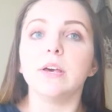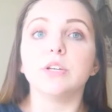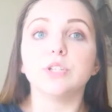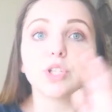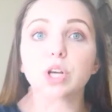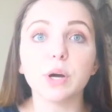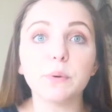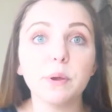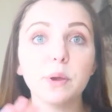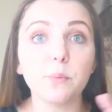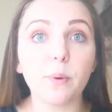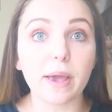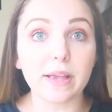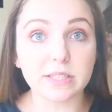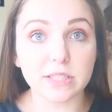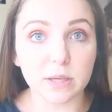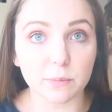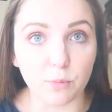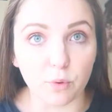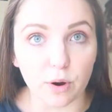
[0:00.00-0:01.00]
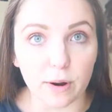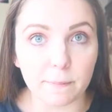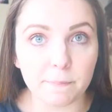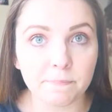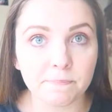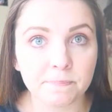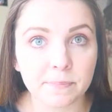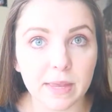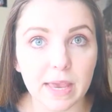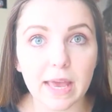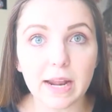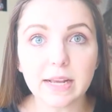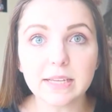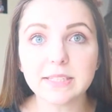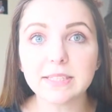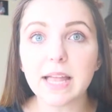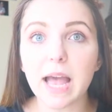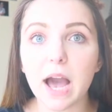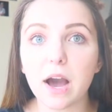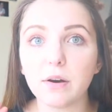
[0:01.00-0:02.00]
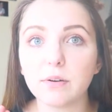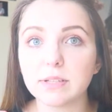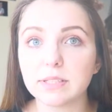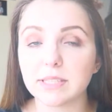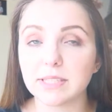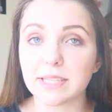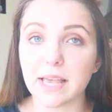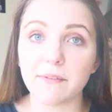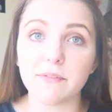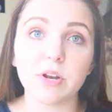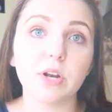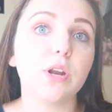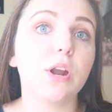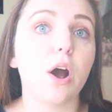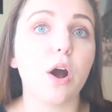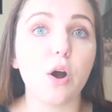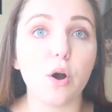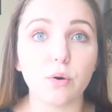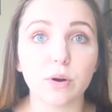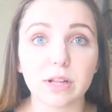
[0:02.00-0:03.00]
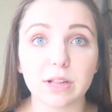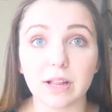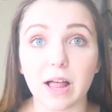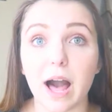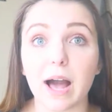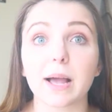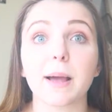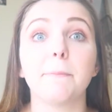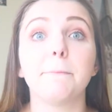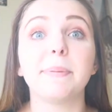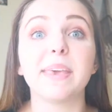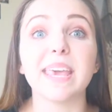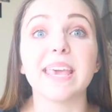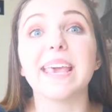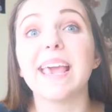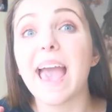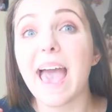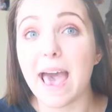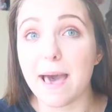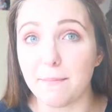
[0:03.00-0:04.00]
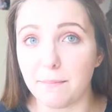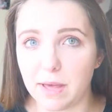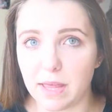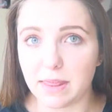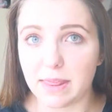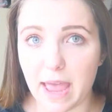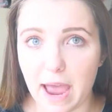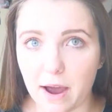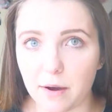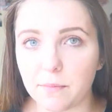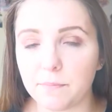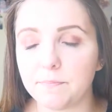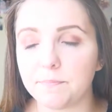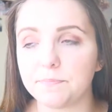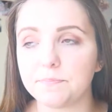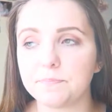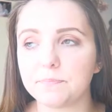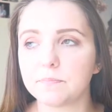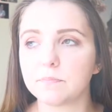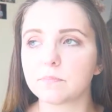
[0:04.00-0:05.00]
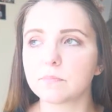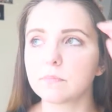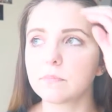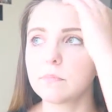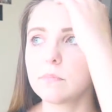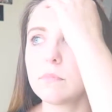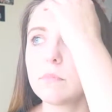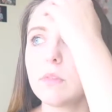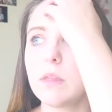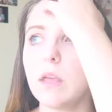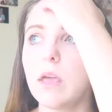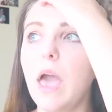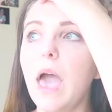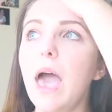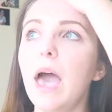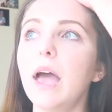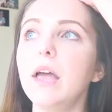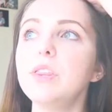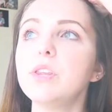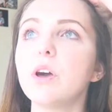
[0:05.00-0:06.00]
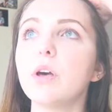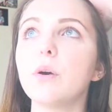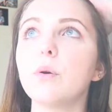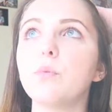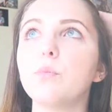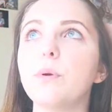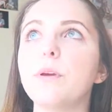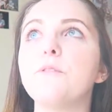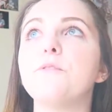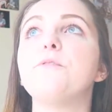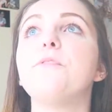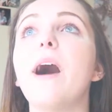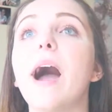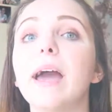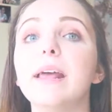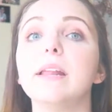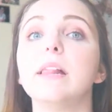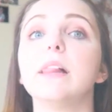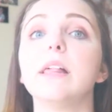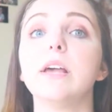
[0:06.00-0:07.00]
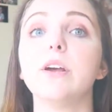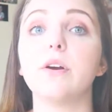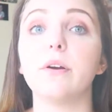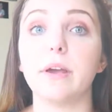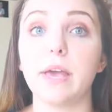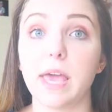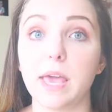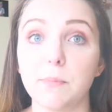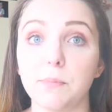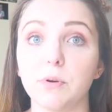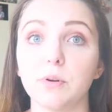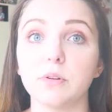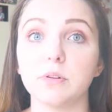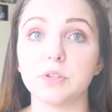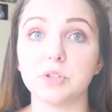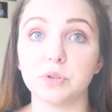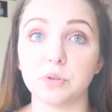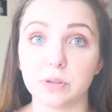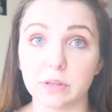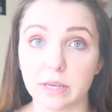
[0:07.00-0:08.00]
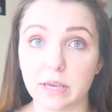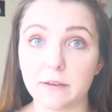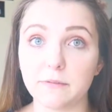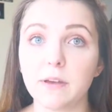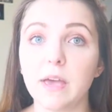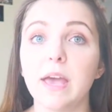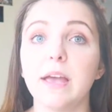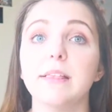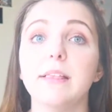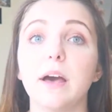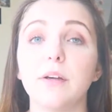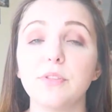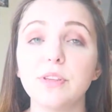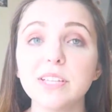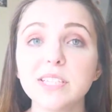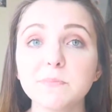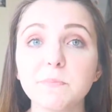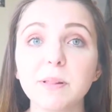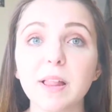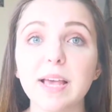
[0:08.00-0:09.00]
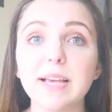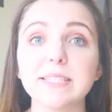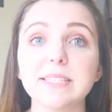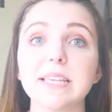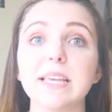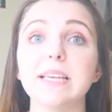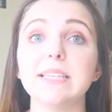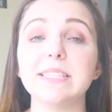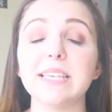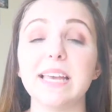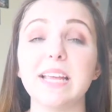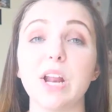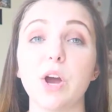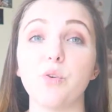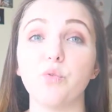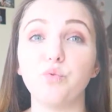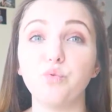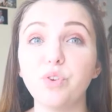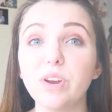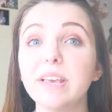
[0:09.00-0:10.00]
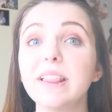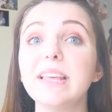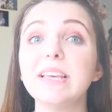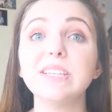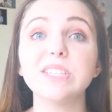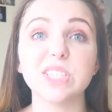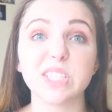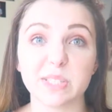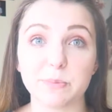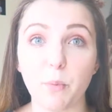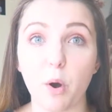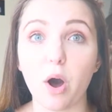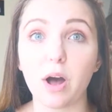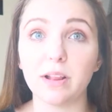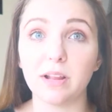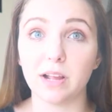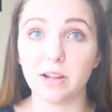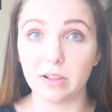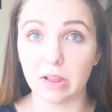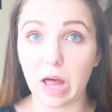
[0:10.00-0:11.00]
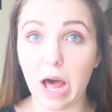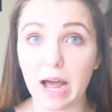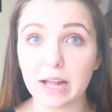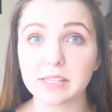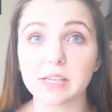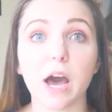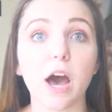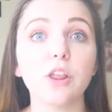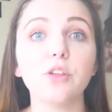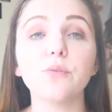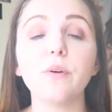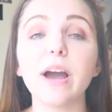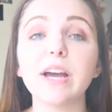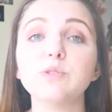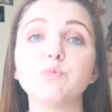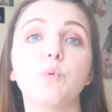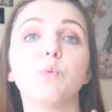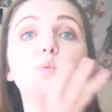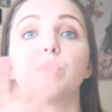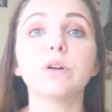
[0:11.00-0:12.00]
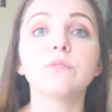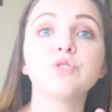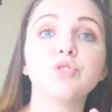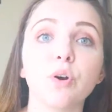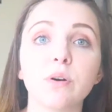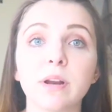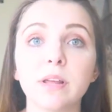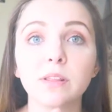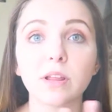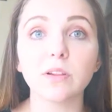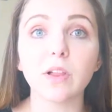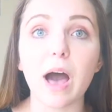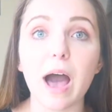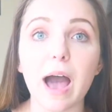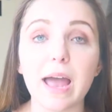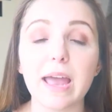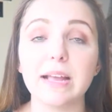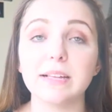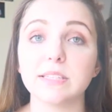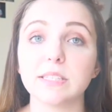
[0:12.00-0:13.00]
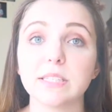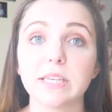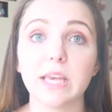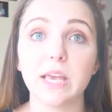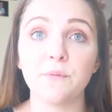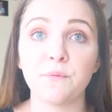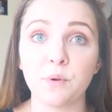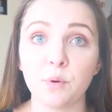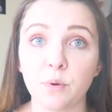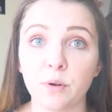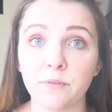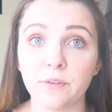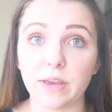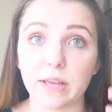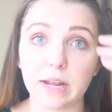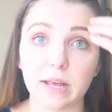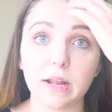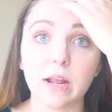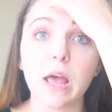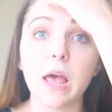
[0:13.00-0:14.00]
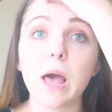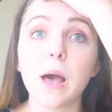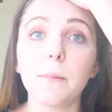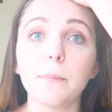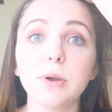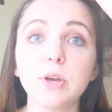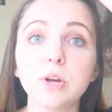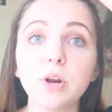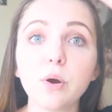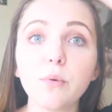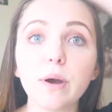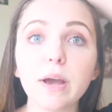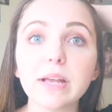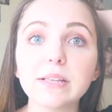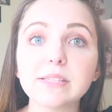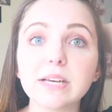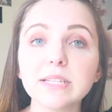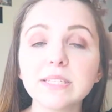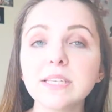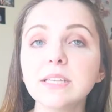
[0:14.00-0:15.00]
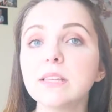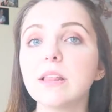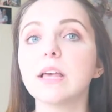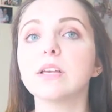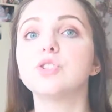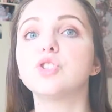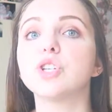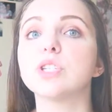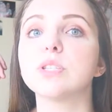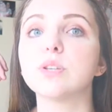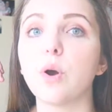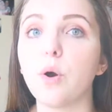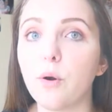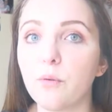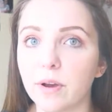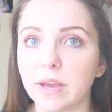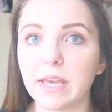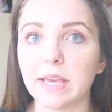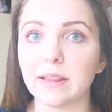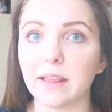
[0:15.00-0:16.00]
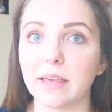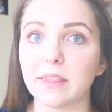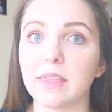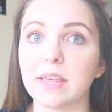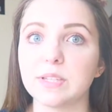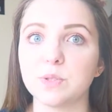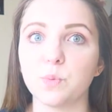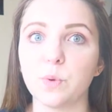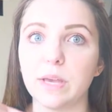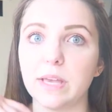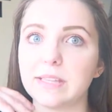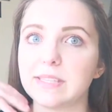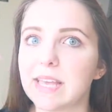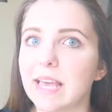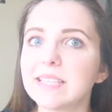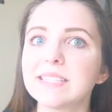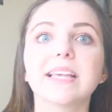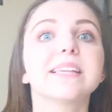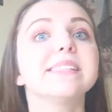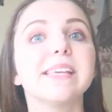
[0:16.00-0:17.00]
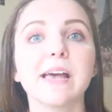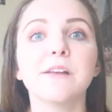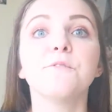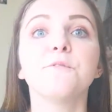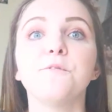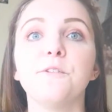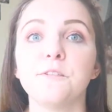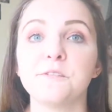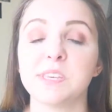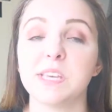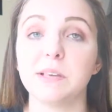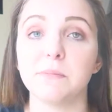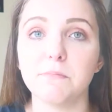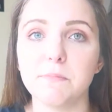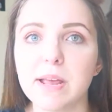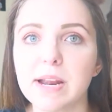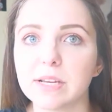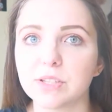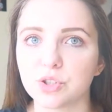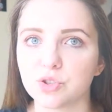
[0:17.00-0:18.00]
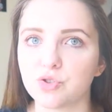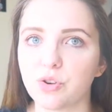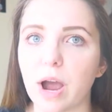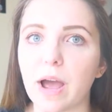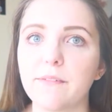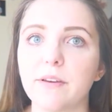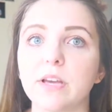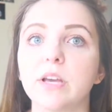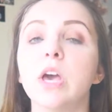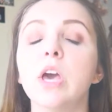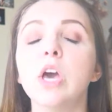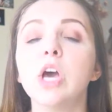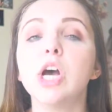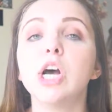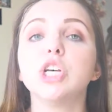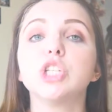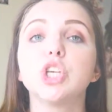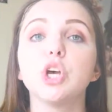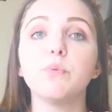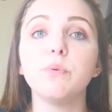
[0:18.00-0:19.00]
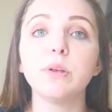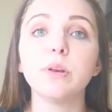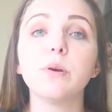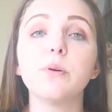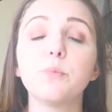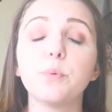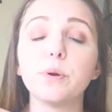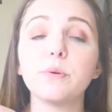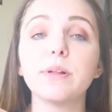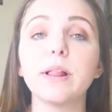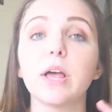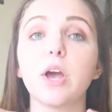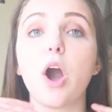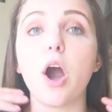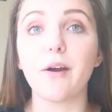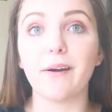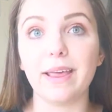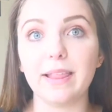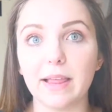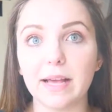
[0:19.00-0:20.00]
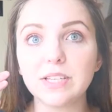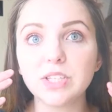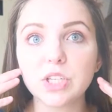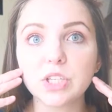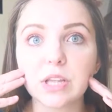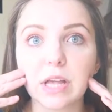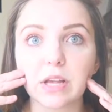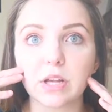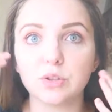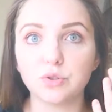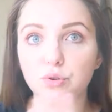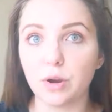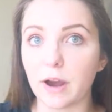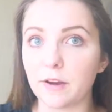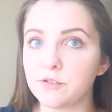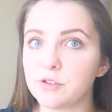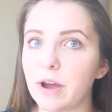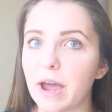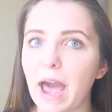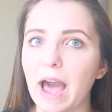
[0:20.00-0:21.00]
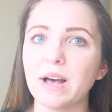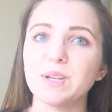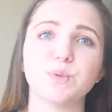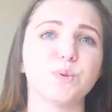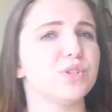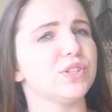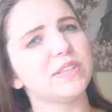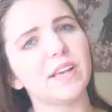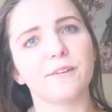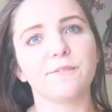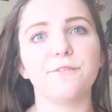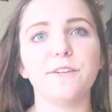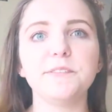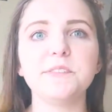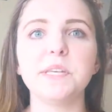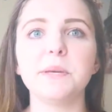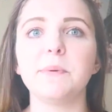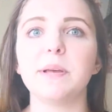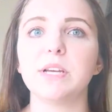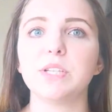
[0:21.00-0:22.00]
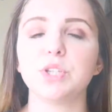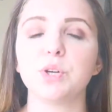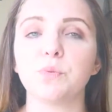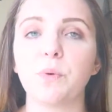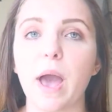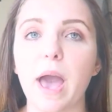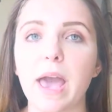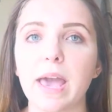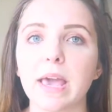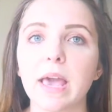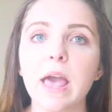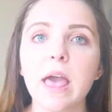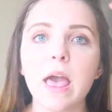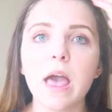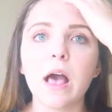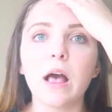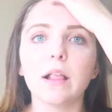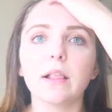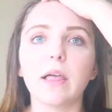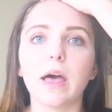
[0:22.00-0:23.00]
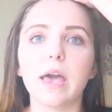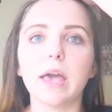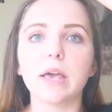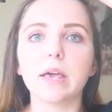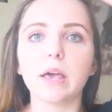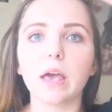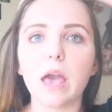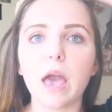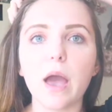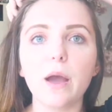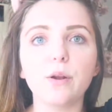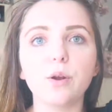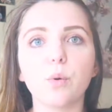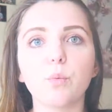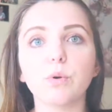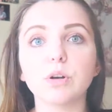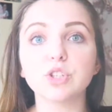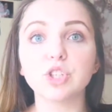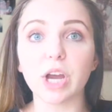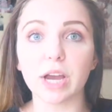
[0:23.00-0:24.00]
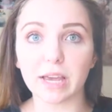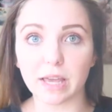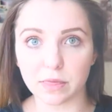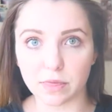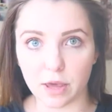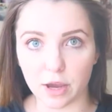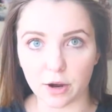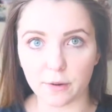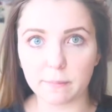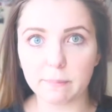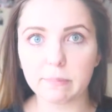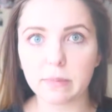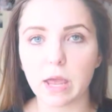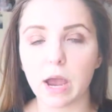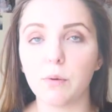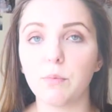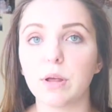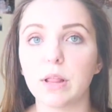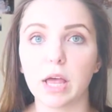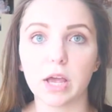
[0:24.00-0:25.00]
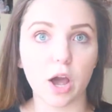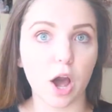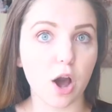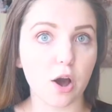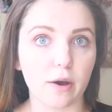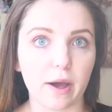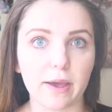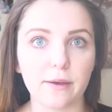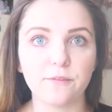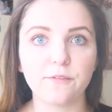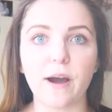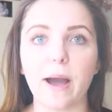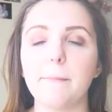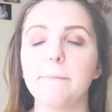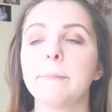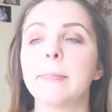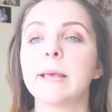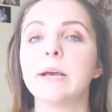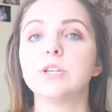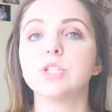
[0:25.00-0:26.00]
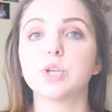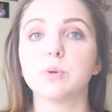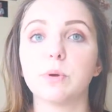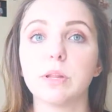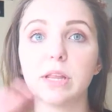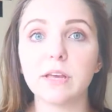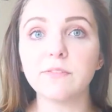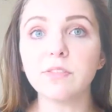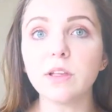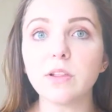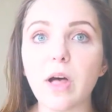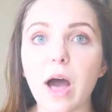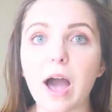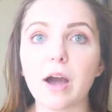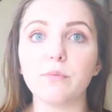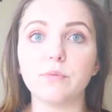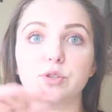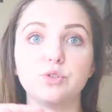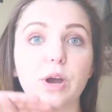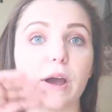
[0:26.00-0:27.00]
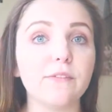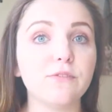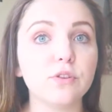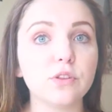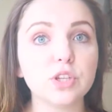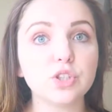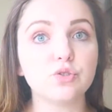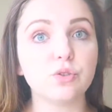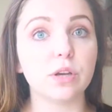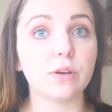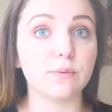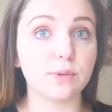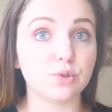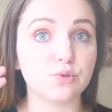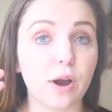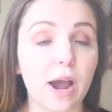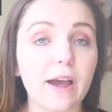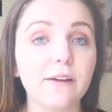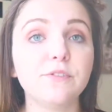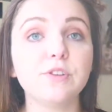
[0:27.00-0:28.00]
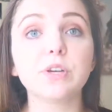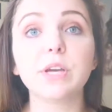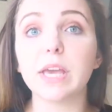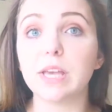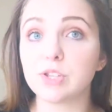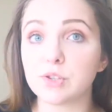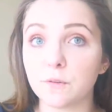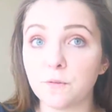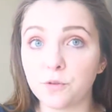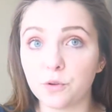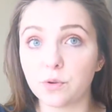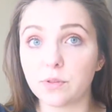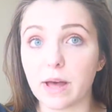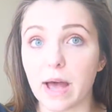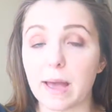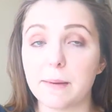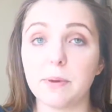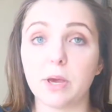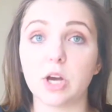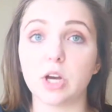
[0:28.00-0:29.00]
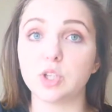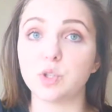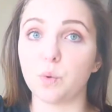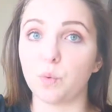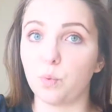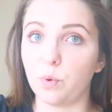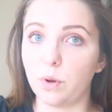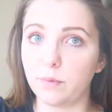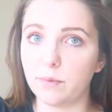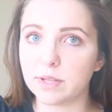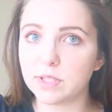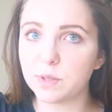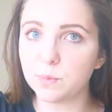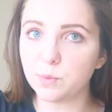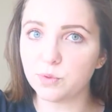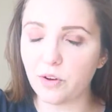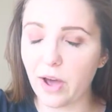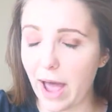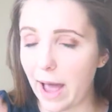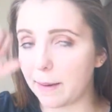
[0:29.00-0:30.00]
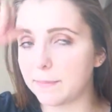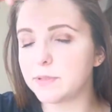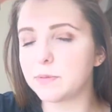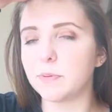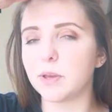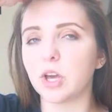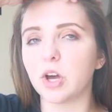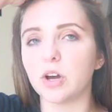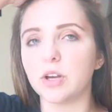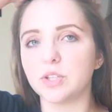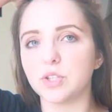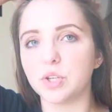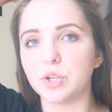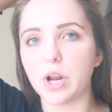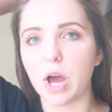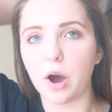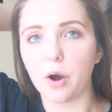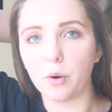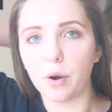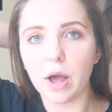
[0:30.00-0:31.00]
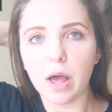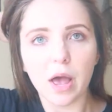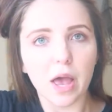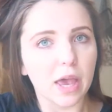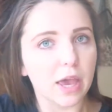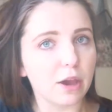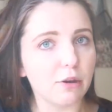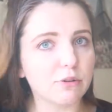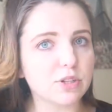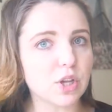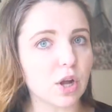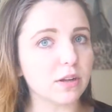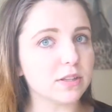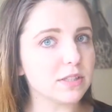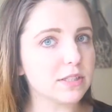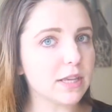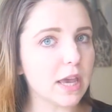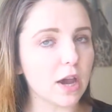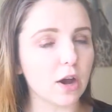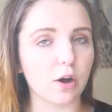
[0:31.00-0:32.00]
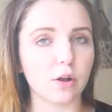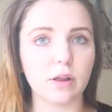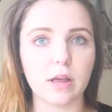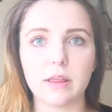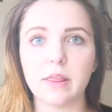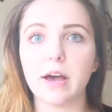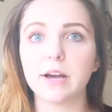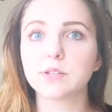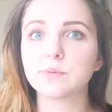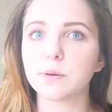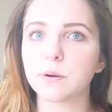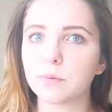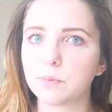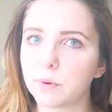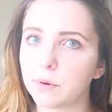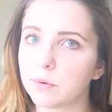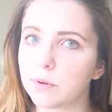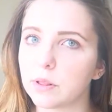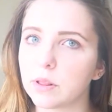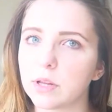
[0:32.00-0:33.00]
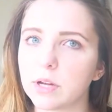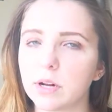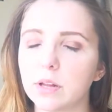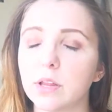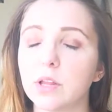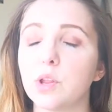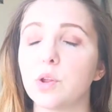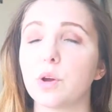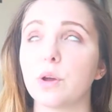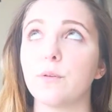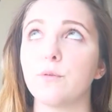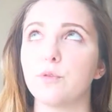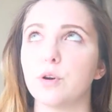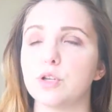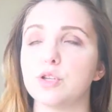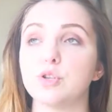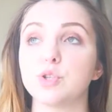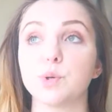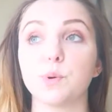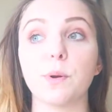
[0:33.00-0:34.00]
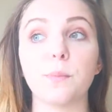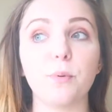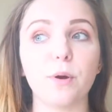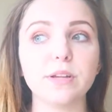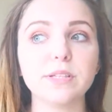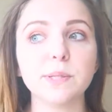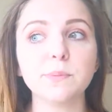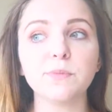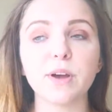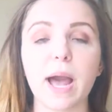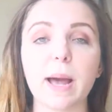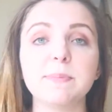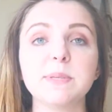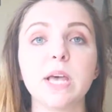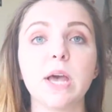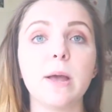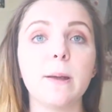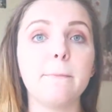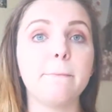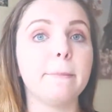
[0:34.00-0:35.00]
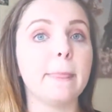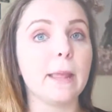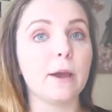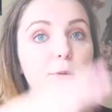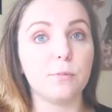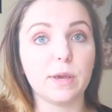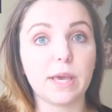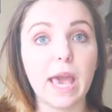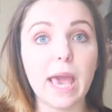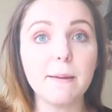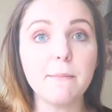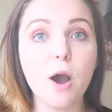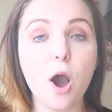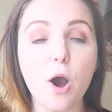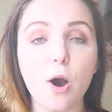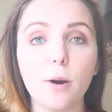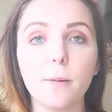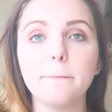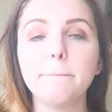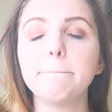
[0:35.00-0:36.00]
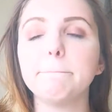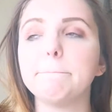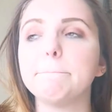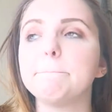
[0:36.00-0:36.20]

So we wait some more. It is now 7 o'clock p.m. now. And we finally are able to leave. Now, this place is in a really small lot. Otherwise, we would have joined in the lot and see if it would heat it. But you know what? It doesn't like just overheat like this. It takes like 10-15 minutes driving. So we were like, all right, let's just like drive to our house, which is like 15 minutes away, like, and we'll check it there. And we're like, all right, fine. So we leave the lot, we drive to the street, we drive to get to Food Line because we want some crabs because, you know, it was on sale. And that's what we were literally looking forward to. So we bought some crabs. We came home.